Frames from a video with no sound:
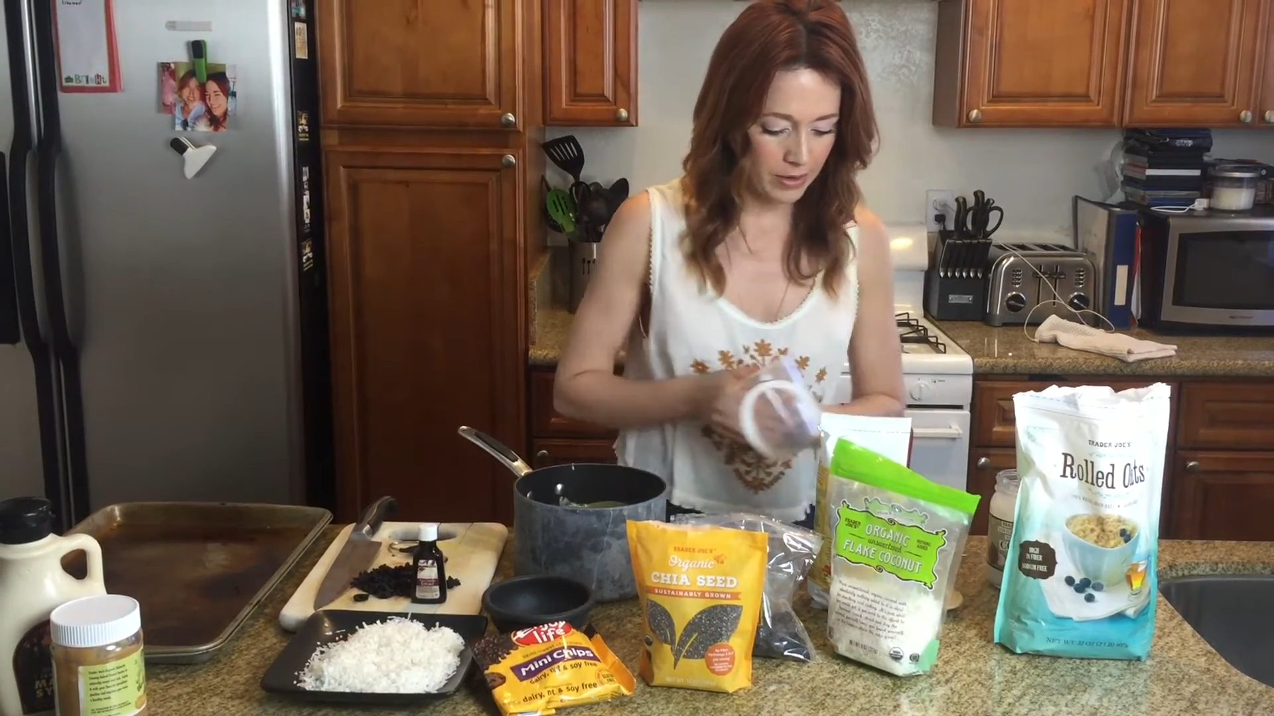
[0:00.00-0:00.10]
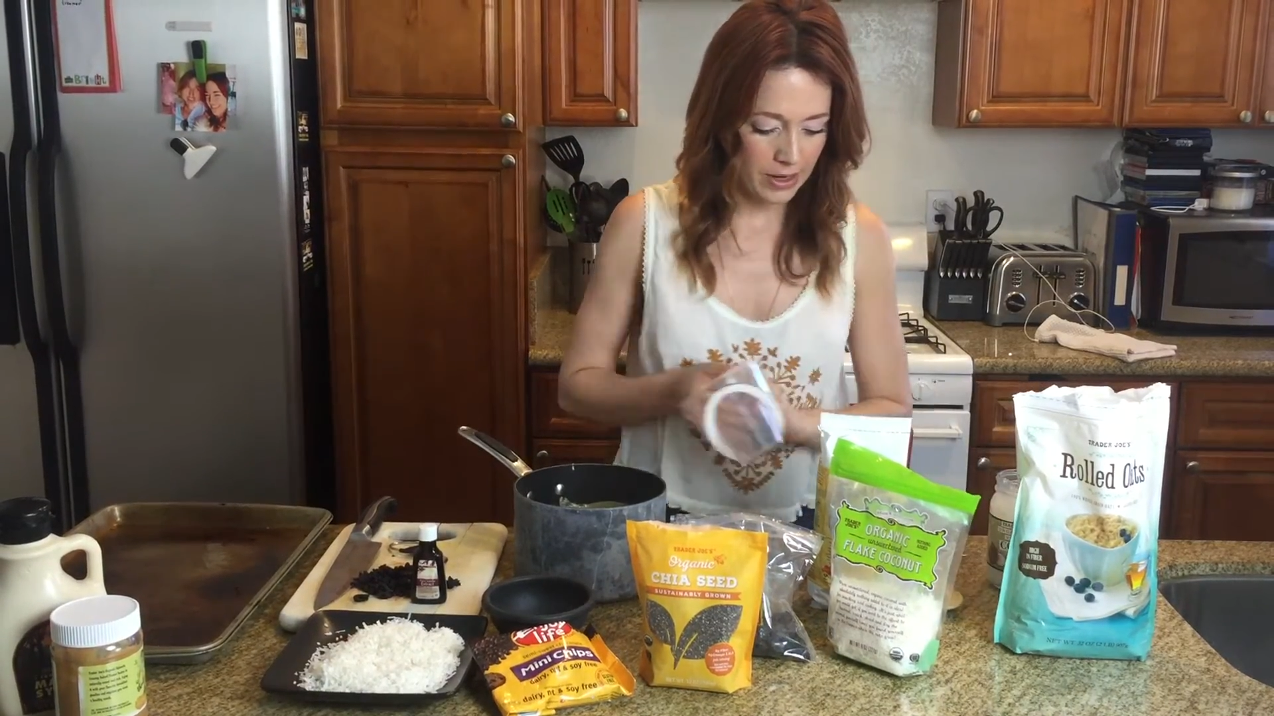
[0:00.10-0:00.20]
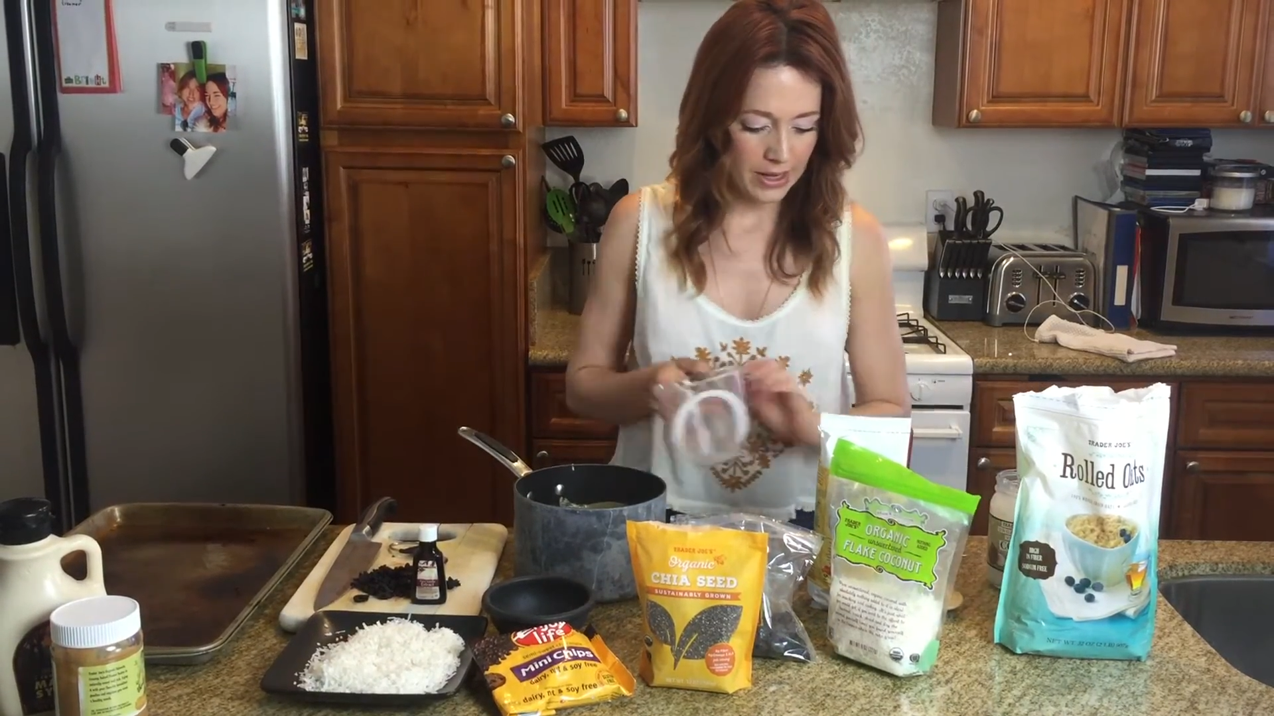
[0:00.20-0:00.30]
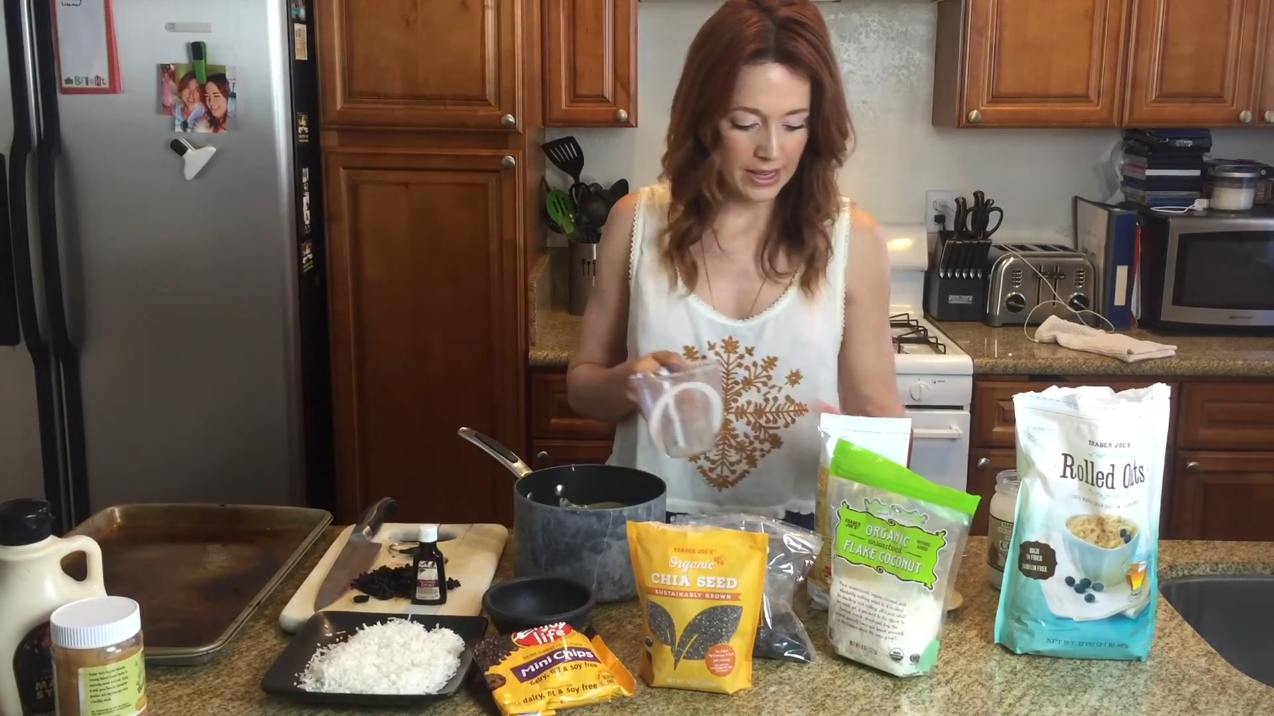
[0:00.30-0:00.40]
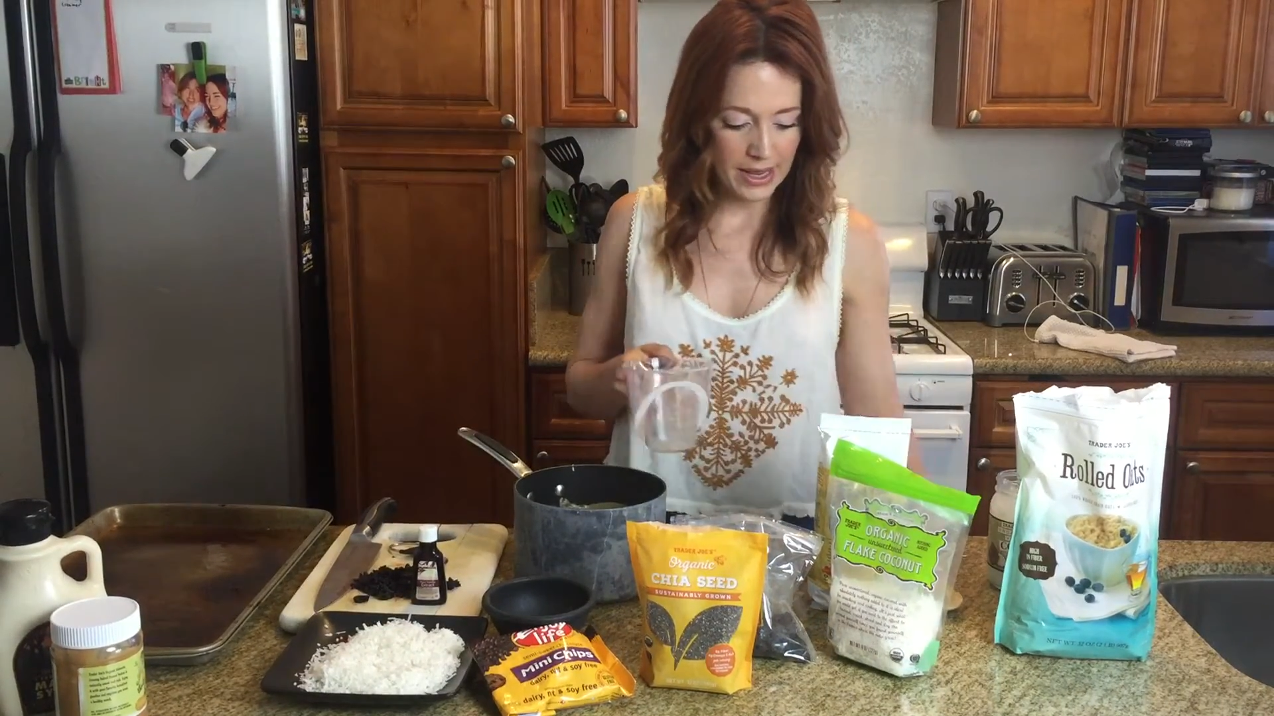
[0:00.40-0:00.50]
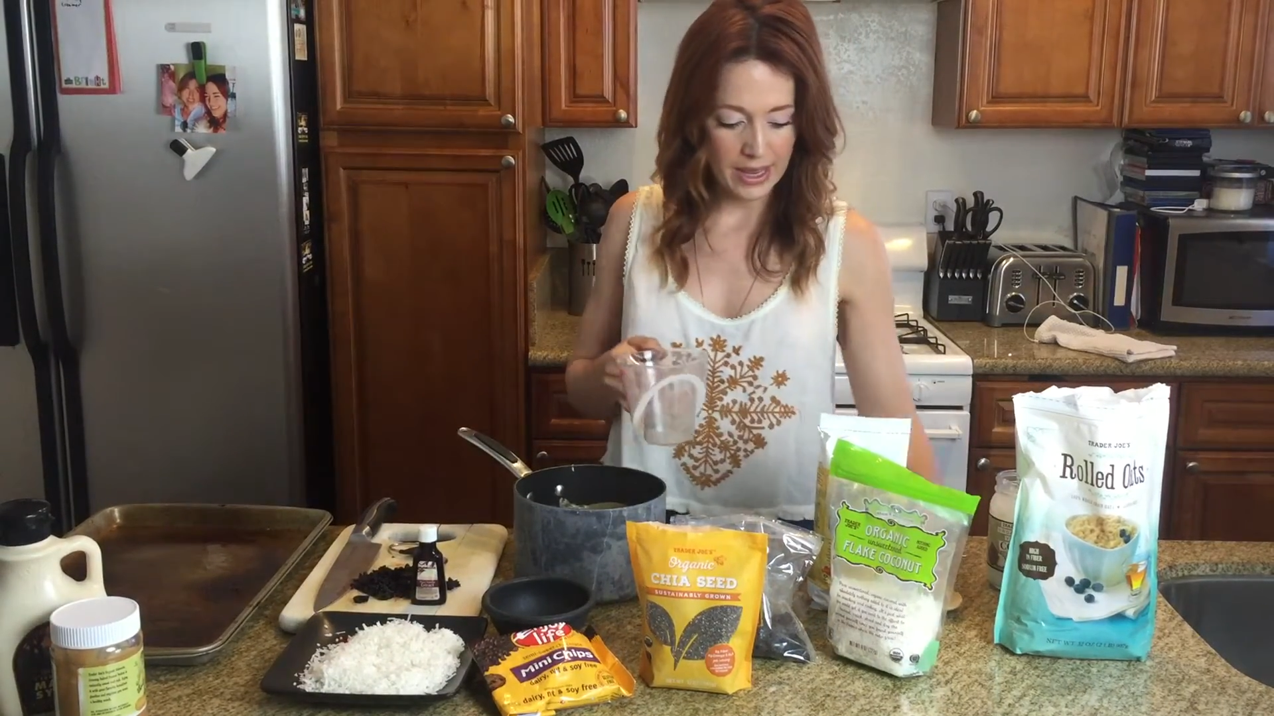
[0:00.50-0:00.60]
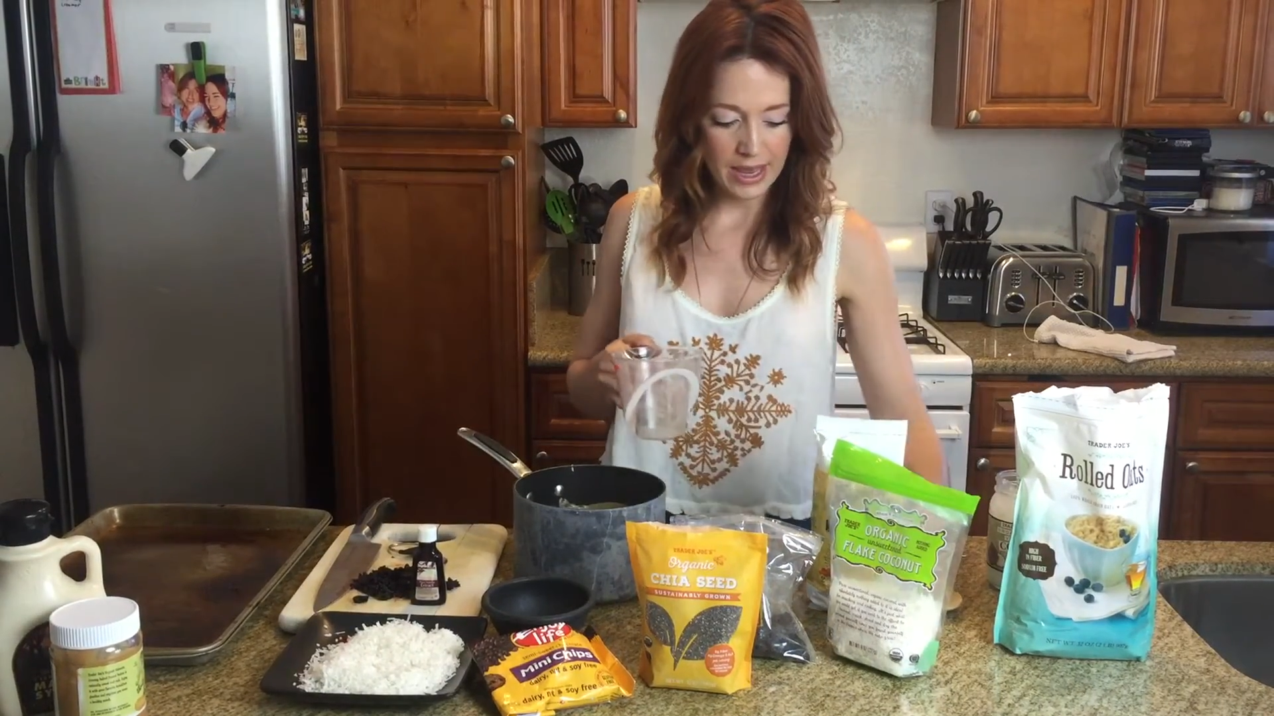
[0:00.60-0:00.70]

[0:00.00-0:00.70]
by